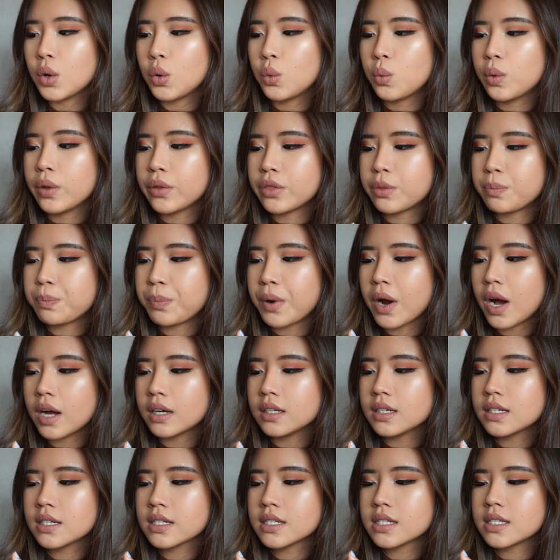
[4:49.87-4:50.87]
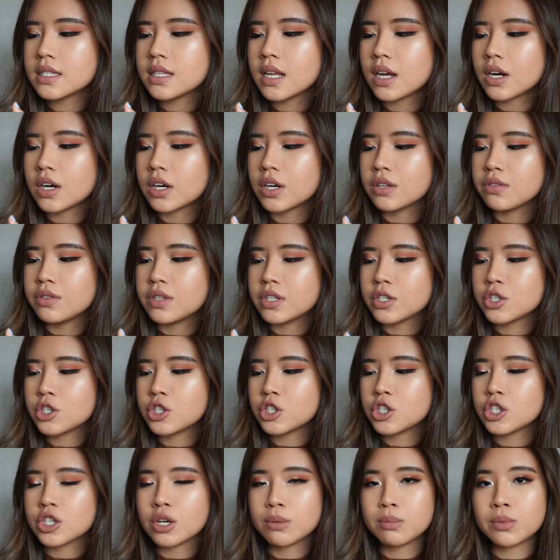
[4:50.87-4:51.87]
with products that are this
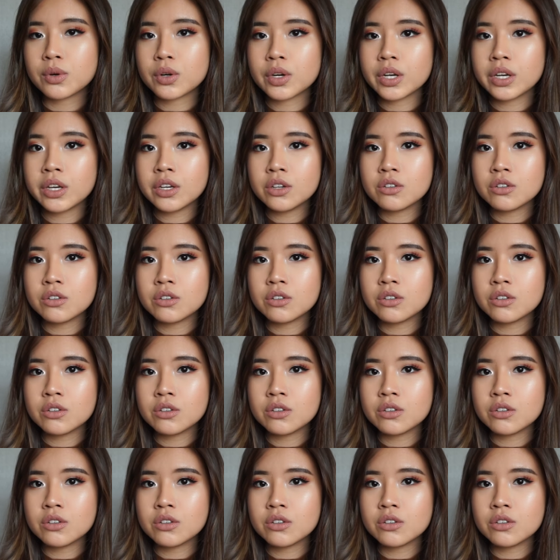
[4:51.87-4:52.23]
shimmery,